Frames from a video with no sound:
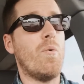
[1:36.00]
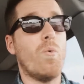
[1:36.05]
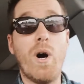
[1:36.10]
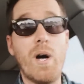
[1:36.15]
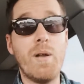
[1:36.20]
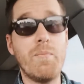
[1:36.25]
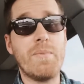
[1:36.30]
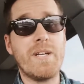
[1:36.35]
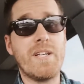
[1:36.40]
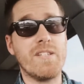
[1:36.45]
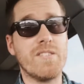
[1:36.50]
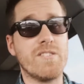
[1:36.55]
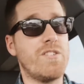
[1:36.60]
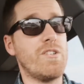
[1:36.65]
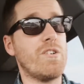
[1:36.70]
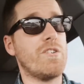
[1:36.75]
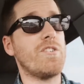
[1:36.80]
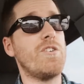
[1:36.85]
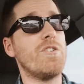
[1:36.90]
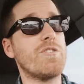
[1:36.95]
One, because
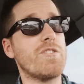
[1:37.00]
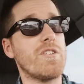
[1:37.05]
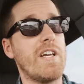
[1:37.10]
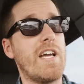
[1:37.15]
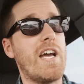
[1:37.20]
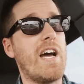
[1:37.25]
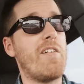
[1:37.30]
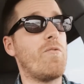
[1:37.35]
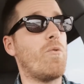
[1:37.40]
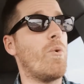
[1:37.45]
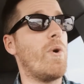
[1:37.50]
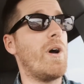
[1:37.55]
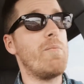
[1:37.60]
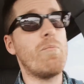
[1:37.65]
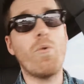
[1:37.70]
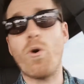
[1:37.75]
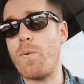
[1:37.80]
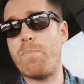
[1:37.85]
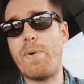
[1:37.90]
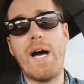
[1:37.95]
you'll usually have way
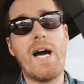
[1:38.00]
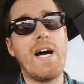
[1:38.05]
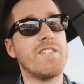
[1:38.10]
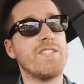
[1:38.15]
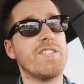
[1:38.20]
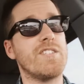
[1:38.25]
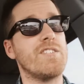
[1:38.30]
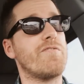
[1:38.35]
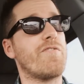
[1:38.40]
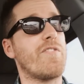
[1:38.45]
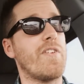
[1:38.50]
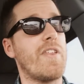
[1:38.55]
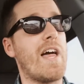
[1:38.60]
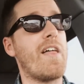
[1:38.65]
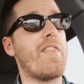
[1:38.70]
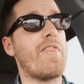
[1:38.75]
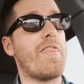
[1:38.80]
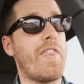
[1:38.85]
more passion for that